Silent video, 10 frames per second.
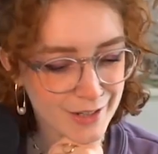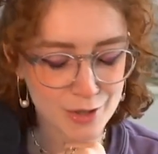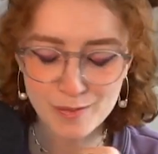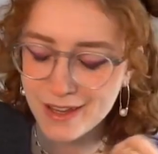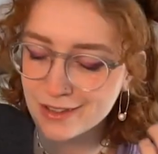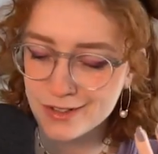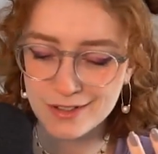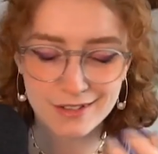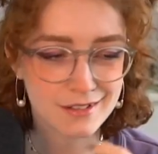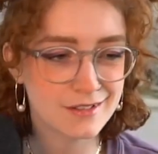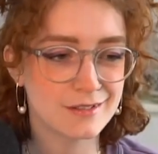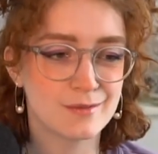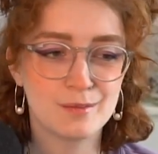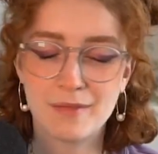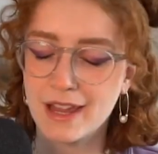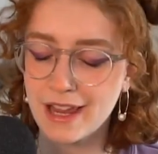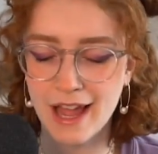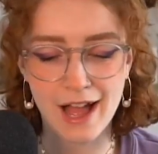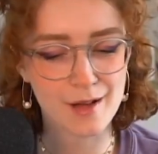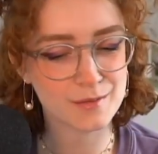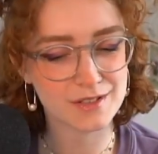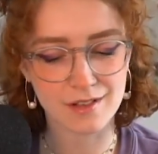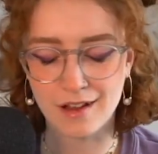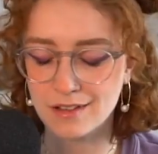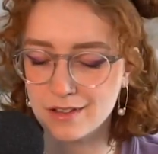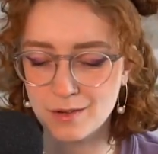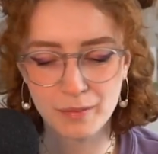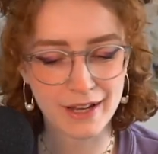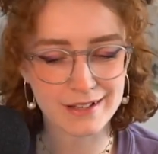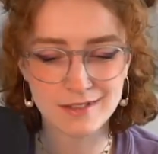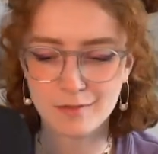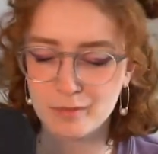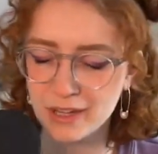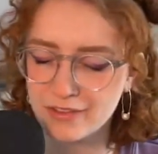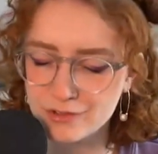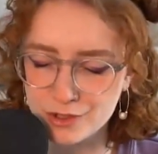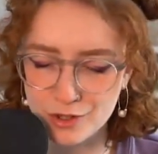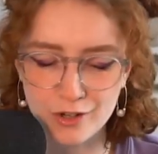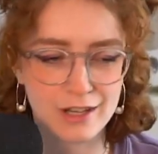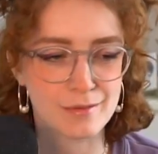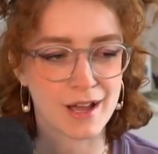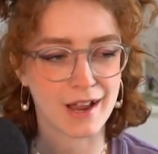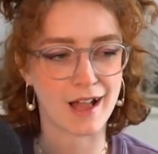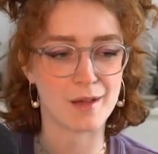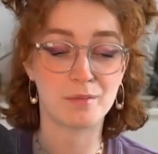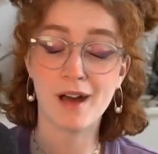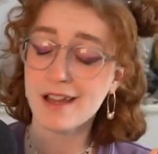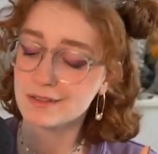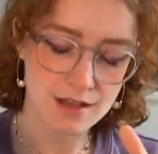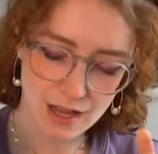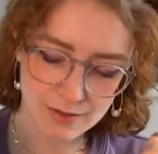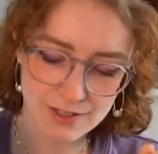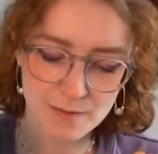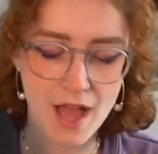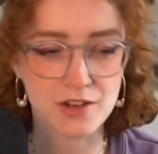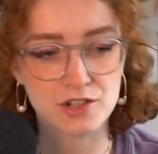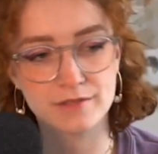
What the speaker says: you may look mayhaps like a little piece of beef jerky, my guy, but I would smash.